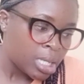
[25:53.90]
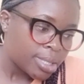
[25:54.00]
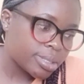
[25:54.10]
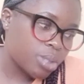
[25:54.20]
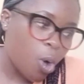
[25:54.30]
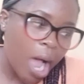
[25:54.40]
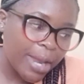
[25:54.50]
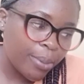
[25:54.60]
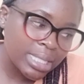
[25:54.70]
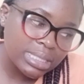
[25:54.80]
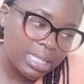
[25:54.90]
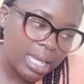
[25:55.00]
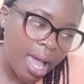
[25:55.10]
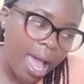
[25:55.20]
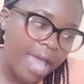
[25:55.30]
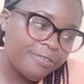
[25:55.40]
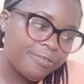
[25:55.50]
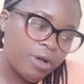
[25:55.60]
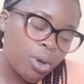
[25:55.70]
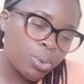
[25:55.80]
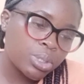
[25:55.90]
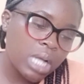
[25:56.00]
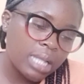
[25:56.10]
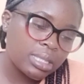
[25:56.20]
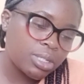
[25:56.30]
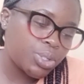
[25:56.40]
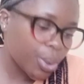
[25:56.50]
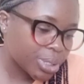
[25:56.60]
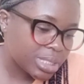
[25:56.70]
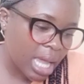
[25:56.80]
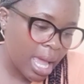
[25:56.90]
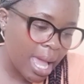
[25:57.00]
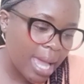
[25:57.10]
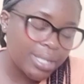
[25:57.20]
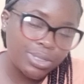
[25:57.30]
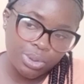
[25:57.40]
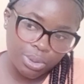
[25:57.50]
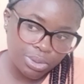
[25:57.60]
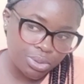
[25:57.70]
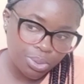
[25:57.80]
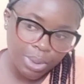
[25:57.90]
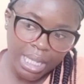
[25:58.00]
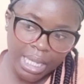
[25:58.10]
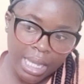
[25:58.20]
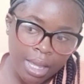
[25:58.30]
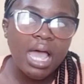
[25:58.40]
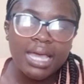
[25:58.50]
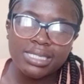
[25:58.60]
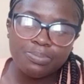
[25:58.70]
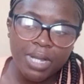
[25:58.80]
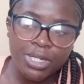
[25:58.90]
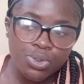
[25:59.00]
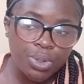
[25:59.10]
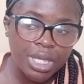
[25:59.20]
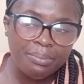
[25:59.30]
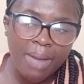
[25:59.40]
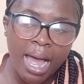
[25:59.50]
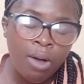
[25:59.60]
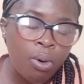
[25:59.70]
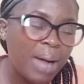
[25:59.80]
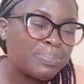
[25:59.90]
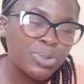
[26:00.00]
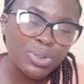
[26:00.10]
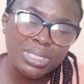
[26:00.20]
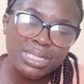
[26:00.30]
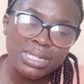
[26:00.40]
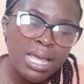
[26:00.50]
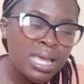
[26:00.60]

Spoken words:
So I went there, I found the doctor, I talked to him, I explained to him how I'm not